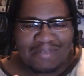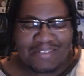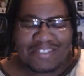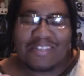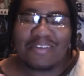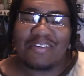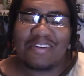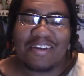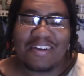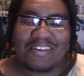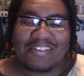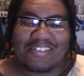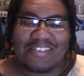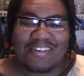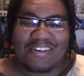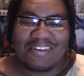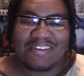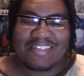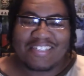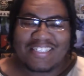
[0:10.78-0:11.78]
is Cody, also
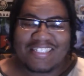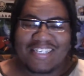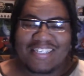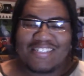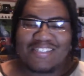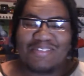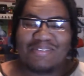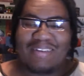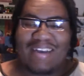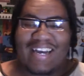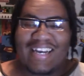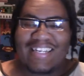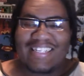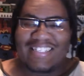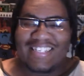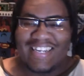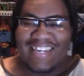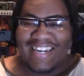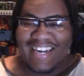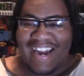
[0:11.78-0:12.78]
known as Just Two Eyes.
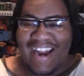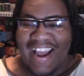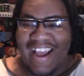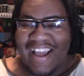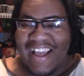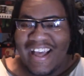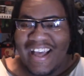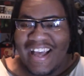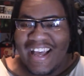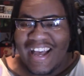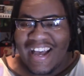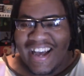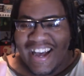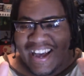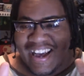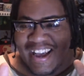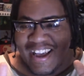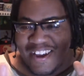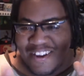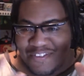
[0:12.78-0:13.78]
And
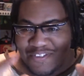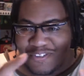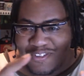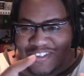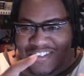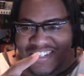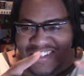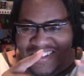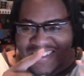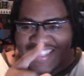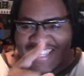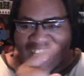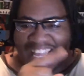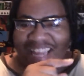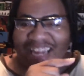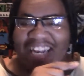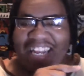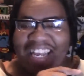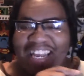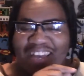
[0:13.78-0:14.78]
if you saw the
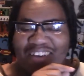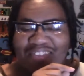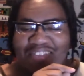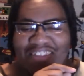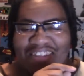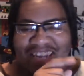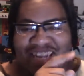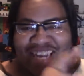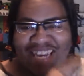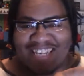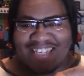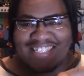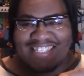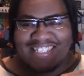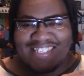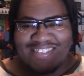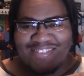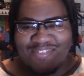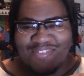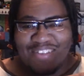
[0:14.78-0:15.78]
ending of the
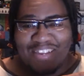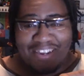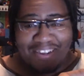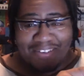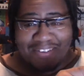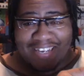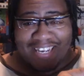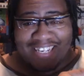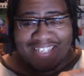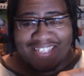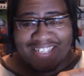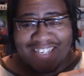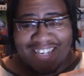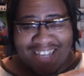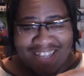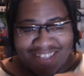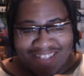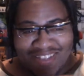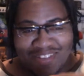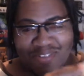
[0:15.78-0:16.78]
last video
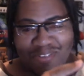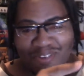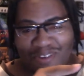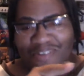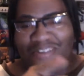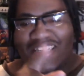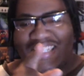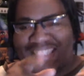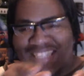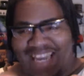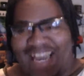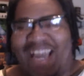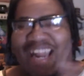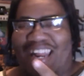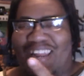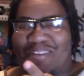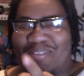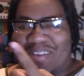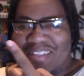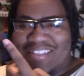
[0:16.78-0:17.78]
yesterday, then you know
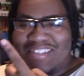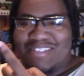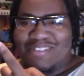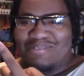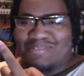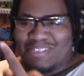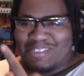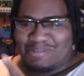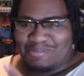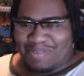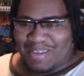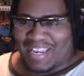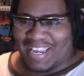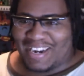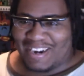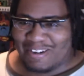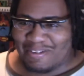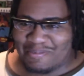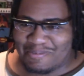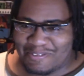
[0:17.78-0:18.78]
exactly where this one is
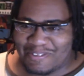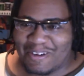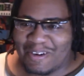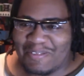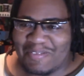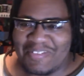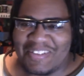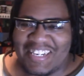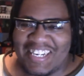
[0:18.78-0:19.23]
picking up from.